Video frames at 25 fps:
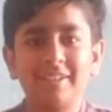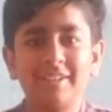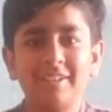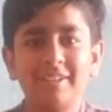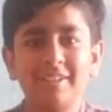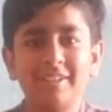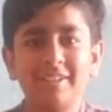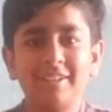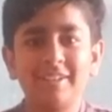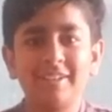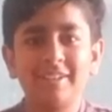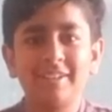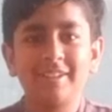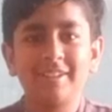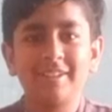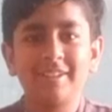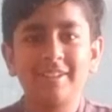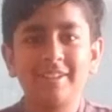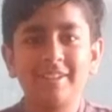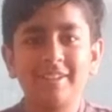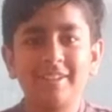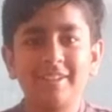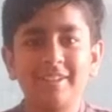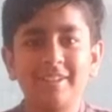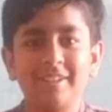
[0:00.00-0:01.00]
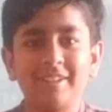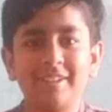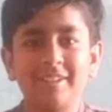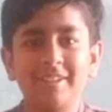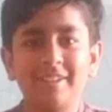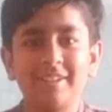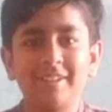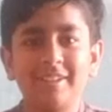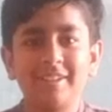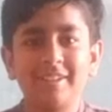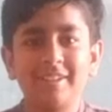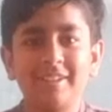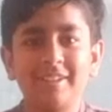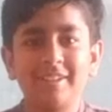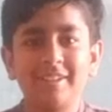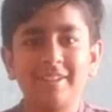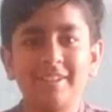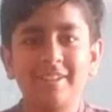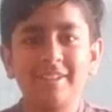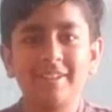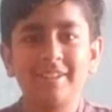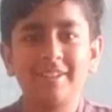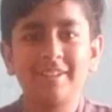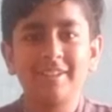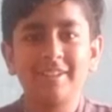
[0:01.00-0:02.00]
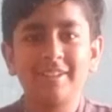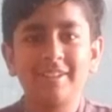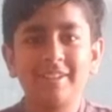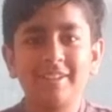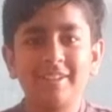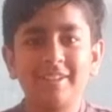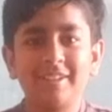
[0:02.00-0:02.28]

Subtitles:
The person shown says nothing.